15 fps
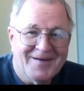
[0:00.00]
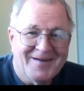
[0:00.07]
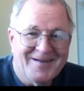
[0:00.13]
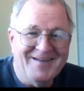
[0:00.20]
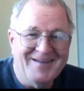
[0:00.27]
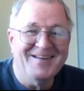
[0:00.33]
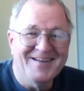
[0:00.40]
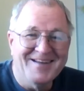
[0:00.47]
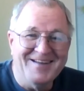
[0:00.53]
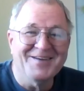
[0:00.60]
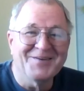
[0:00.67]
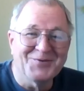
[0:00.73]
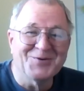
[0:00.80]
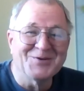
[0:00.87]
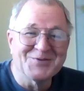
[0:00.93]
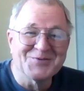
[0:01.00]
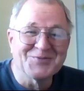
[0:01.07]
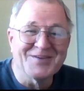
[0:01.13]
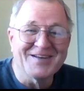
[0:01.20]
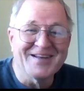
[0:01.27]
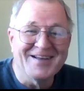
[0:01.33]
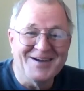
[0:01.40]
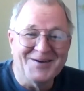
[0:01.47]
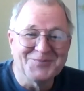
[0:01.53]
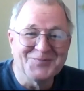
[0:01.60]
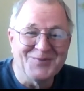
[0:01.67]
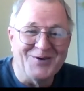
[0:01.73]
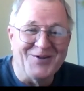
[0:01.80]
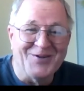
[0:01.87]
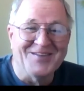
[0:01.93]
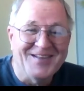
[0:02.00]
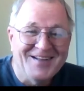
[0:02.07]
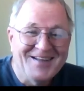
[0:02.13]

It was really helpful.